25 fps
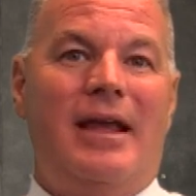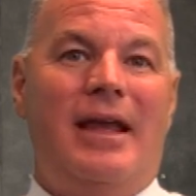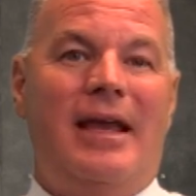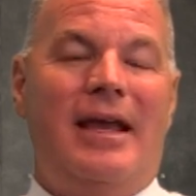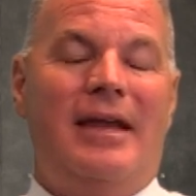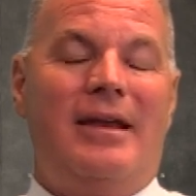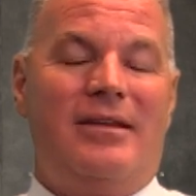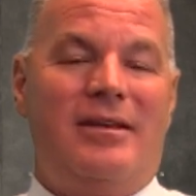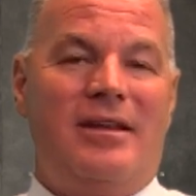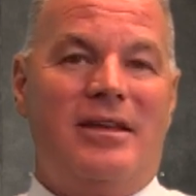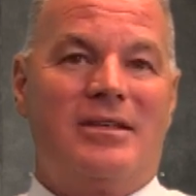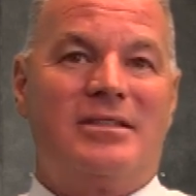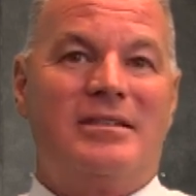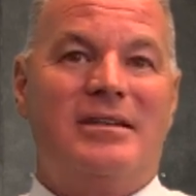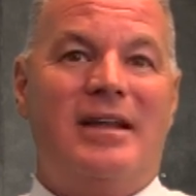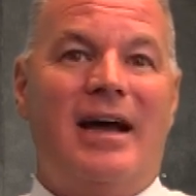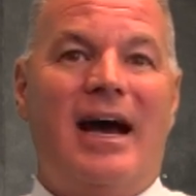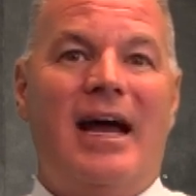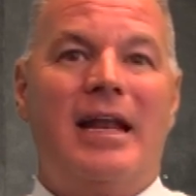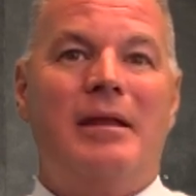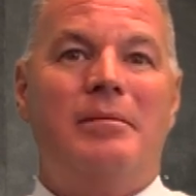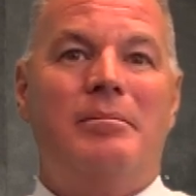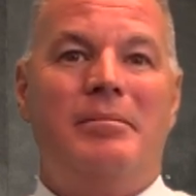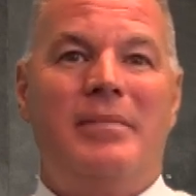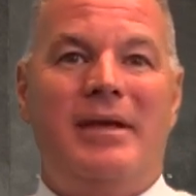it does
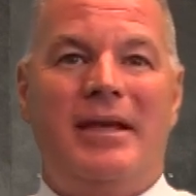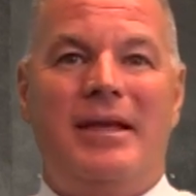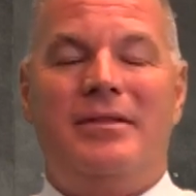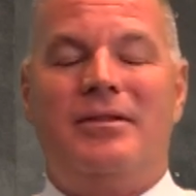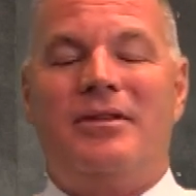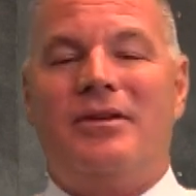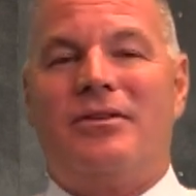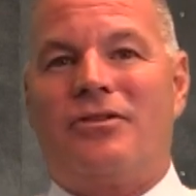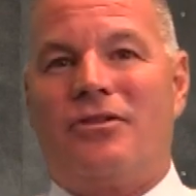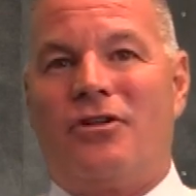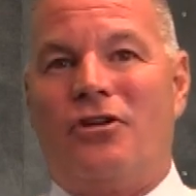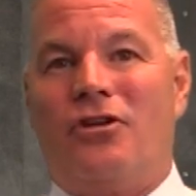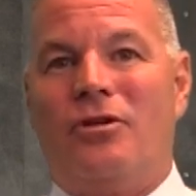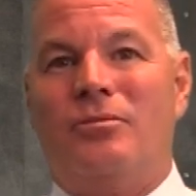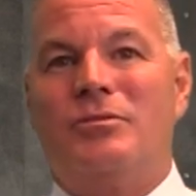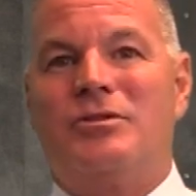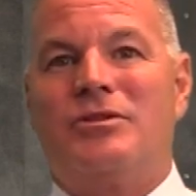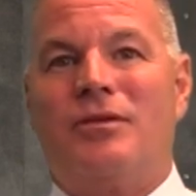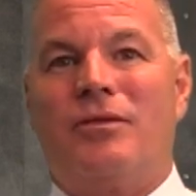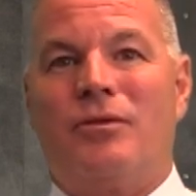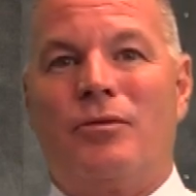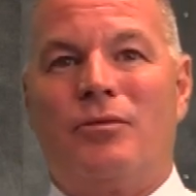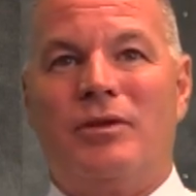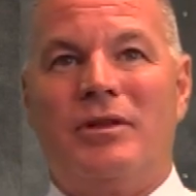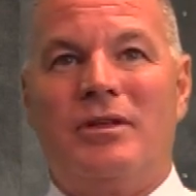not meet the terms
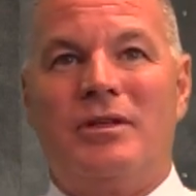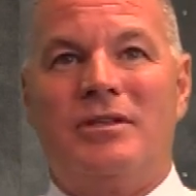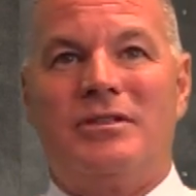of the Real